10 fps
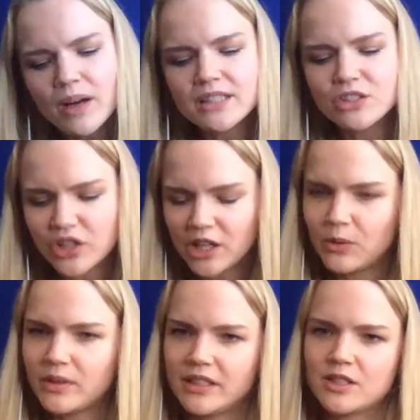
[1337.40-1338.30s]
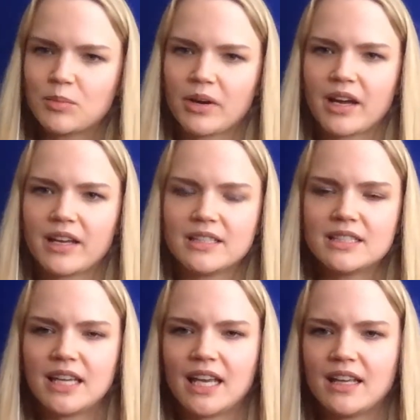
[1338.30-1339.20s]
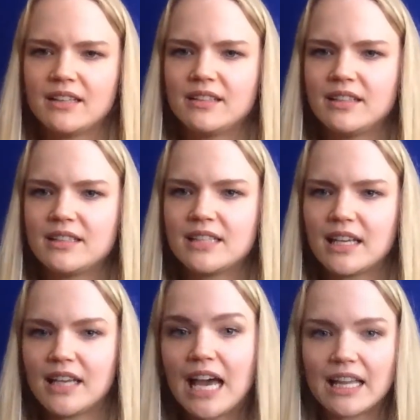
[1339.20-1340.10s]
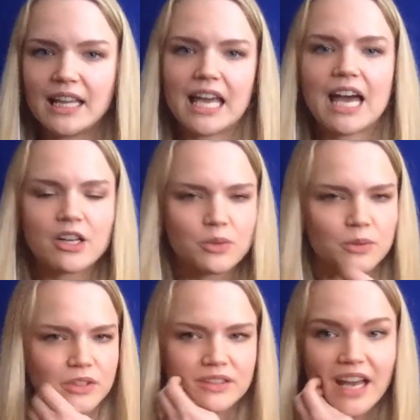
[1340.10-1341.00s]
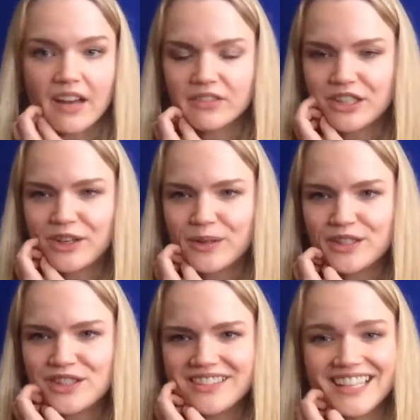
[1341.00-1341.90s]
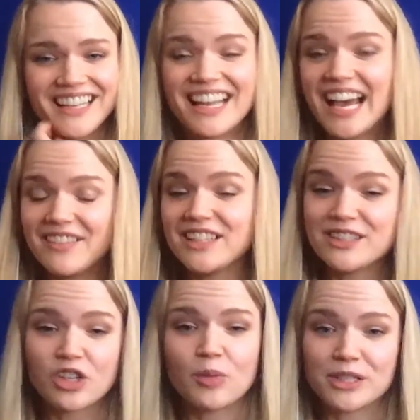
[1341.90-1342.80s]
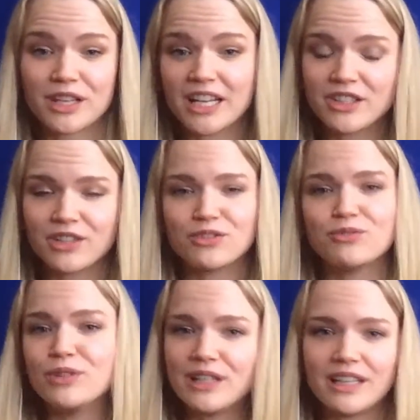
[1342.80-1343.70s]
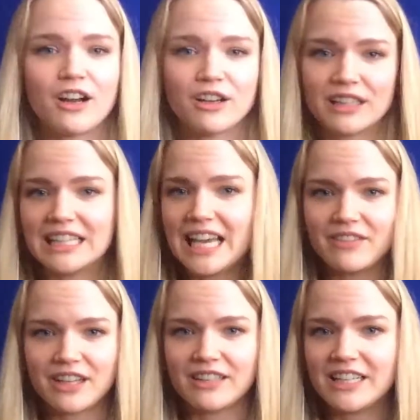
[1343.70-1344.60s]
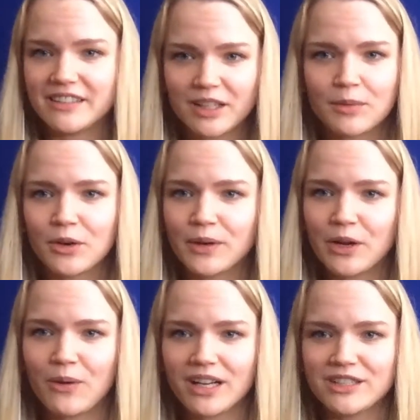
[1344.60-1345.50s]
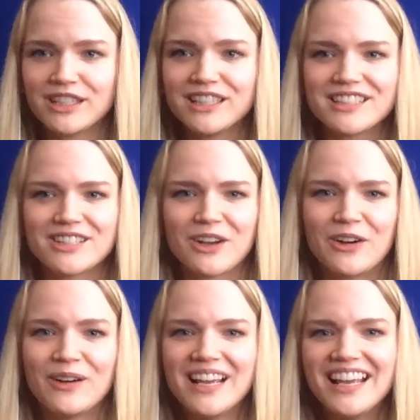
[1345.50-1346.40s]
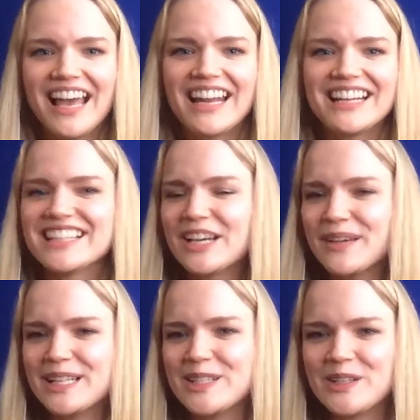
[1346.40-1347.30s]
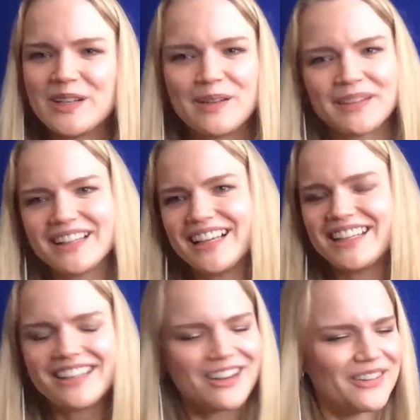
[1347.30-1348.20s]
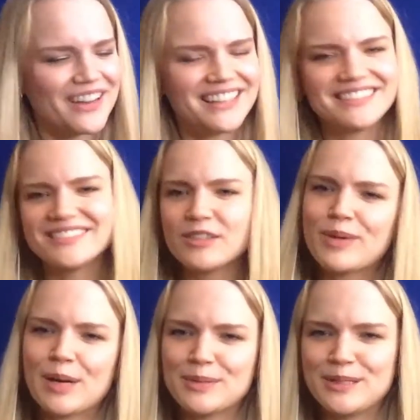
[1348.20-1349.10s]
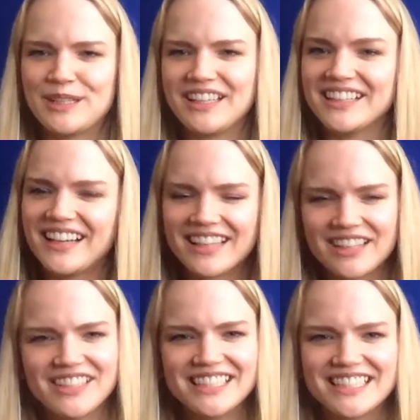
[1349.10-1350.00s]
was genuinely surprised and had like actual laughter, which I've done so much sketch, I really hardly laugh out loud anymore when I watch it. So anytime I do, I'm gonna like, you know what? Props to you. I'll give it